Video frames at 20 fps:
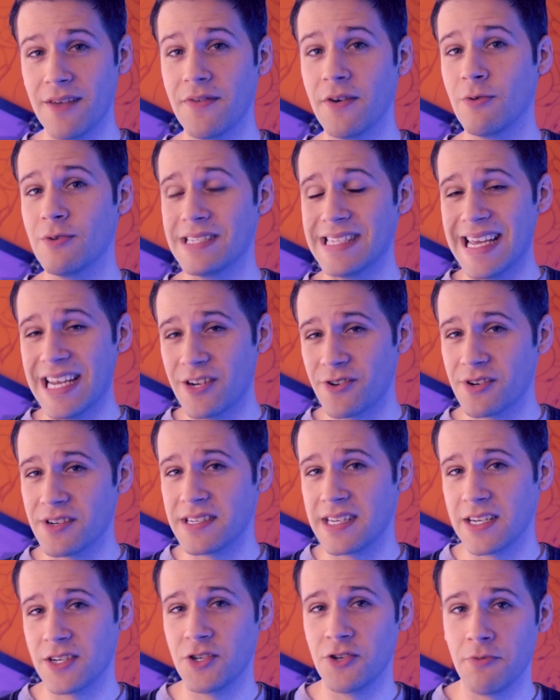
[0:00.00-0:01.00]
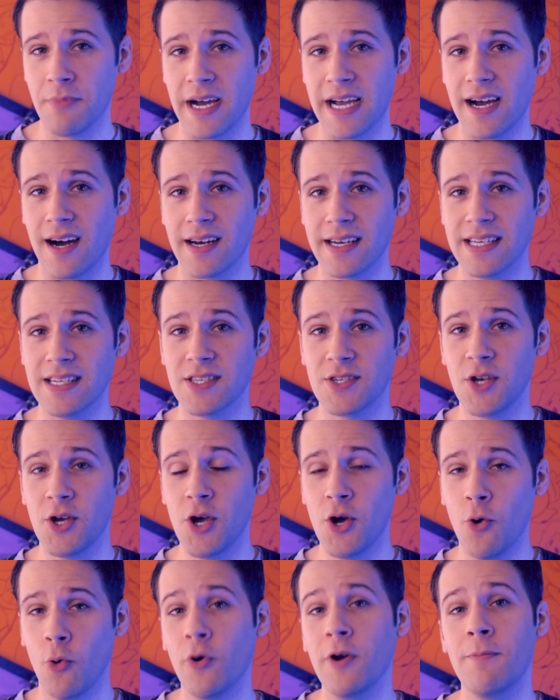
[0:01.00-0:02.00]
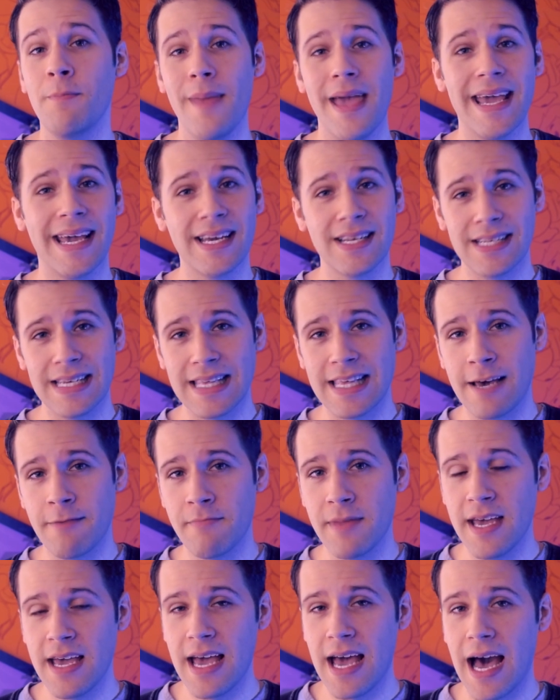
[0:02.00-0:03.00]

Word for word: if it was interesting to my audience, would make it to them.